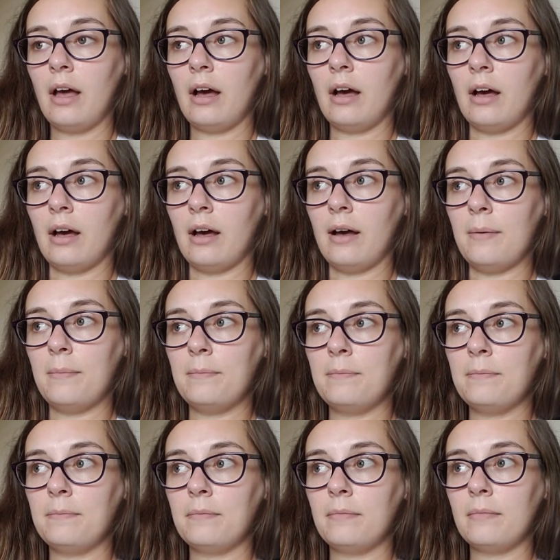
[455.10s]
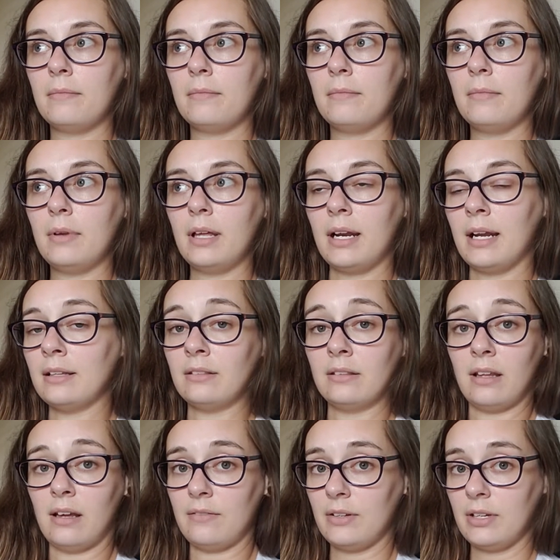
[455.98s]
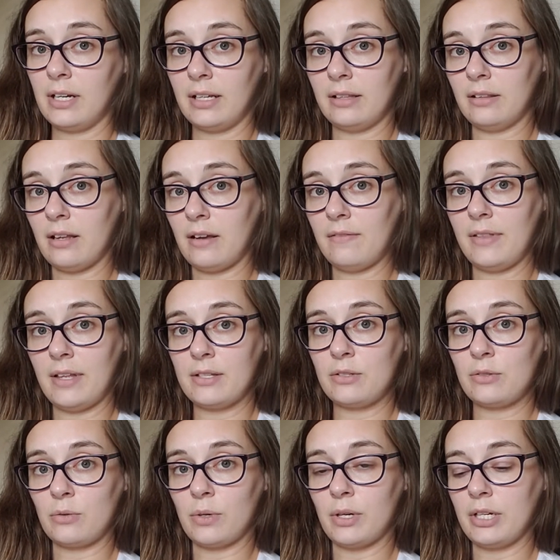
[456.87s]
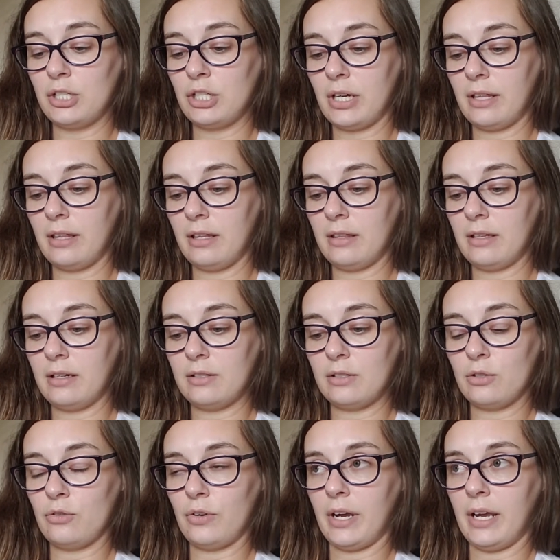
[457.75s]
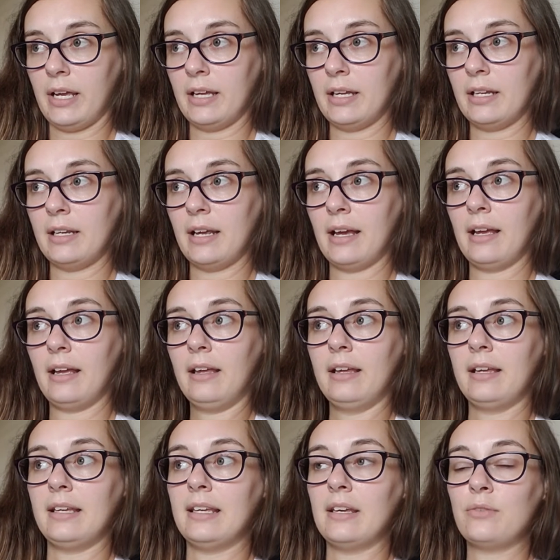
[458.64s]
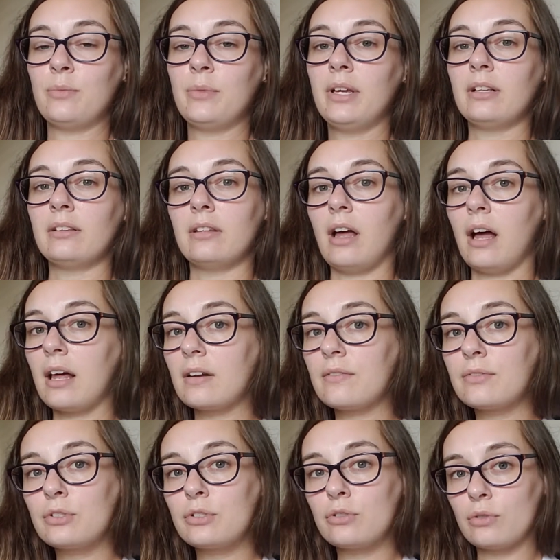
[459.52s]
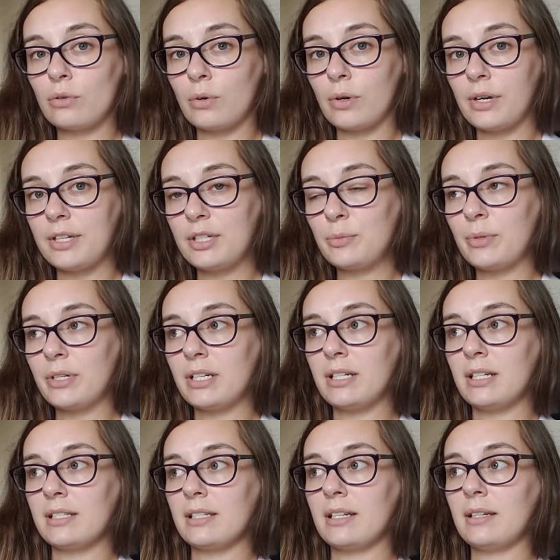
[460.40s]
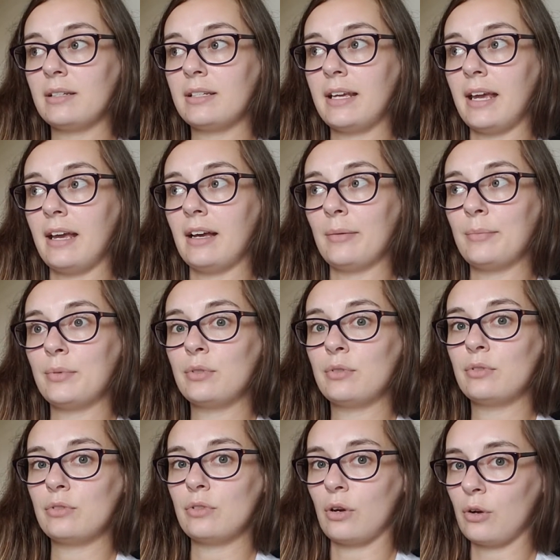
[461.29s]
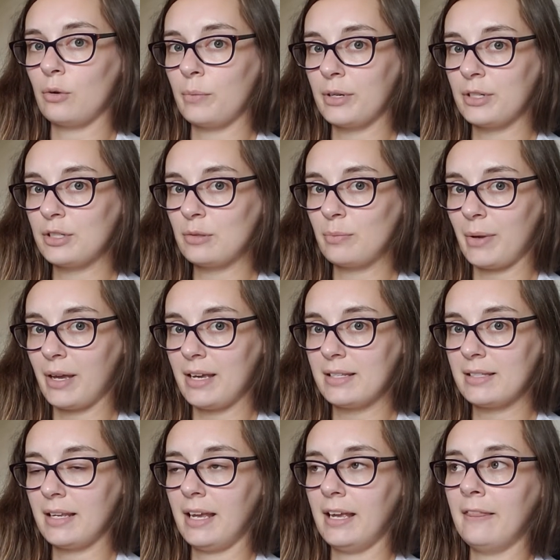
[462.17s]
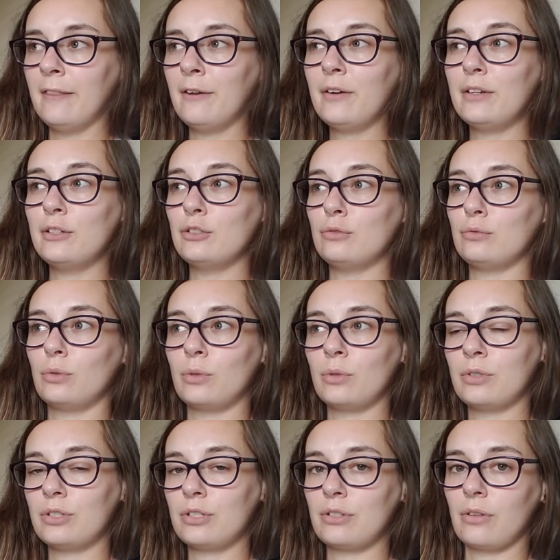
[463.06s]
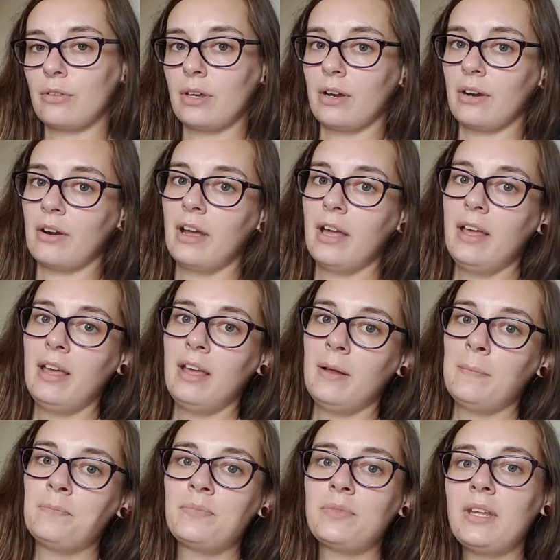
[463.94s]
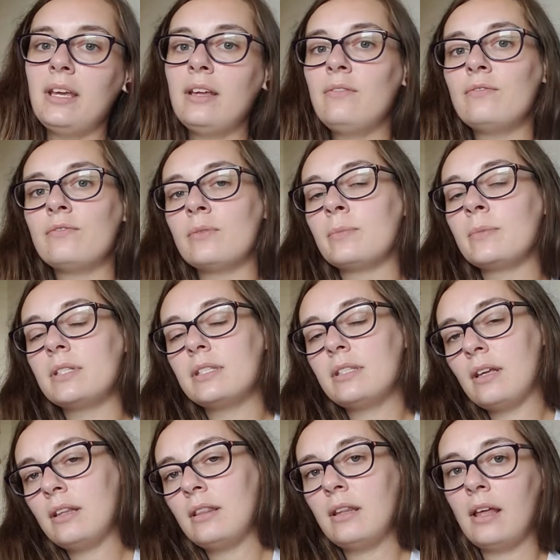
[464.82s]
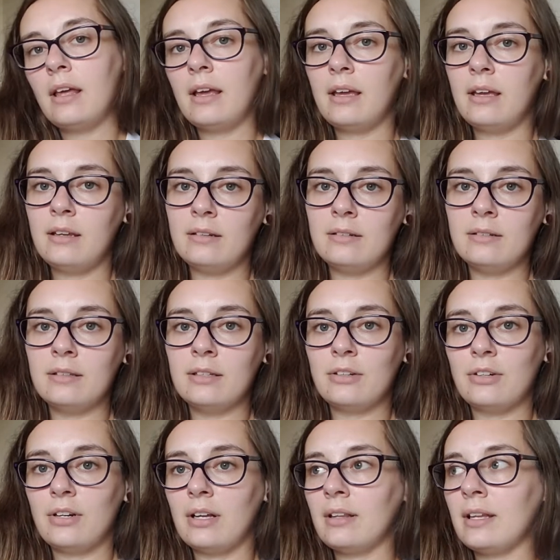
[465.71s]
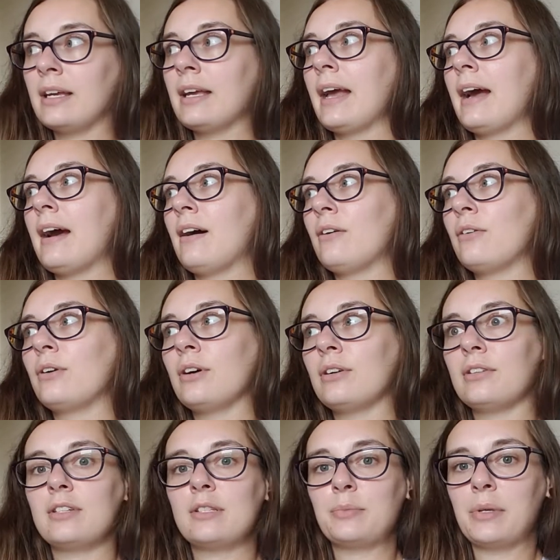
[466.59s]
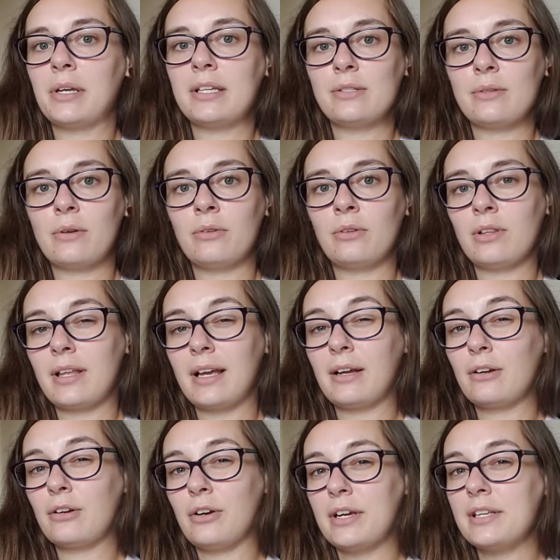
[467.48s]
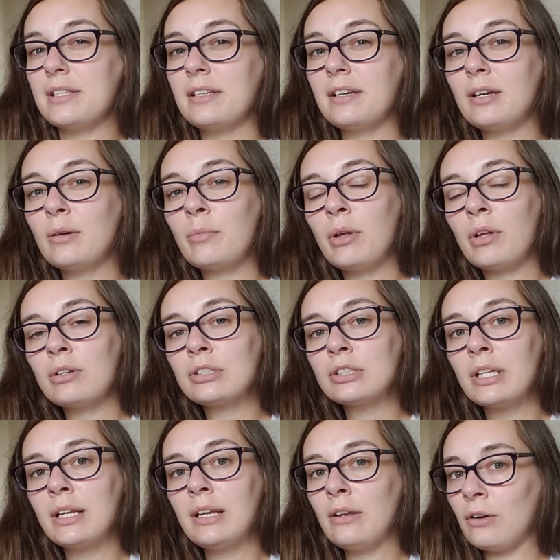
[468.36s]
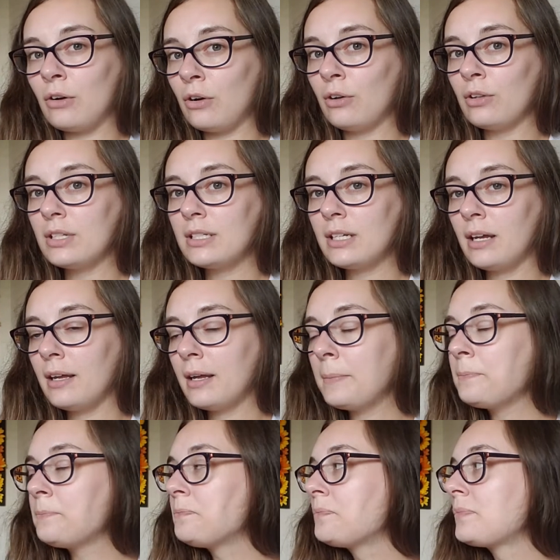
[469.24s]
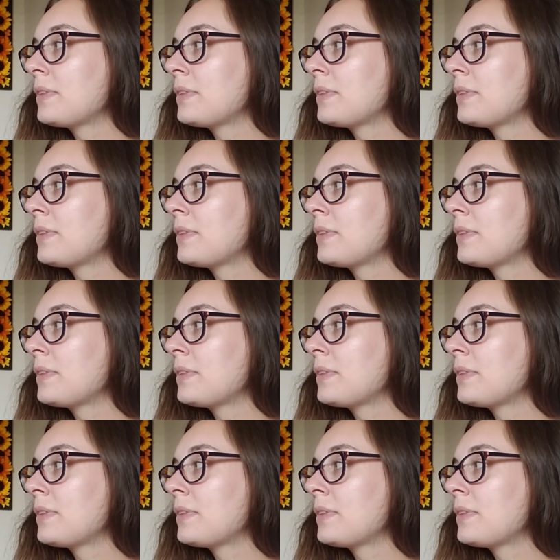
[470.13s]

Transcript: Um, and I love it. I love that storage. I think that it's great. It it gives me a lot of storage, but it doesn't take up so much space. And they're in drawers, so they're hidden from the sunlight and they're not like out on display, so I don't look like a crazy nail polish lady all the time.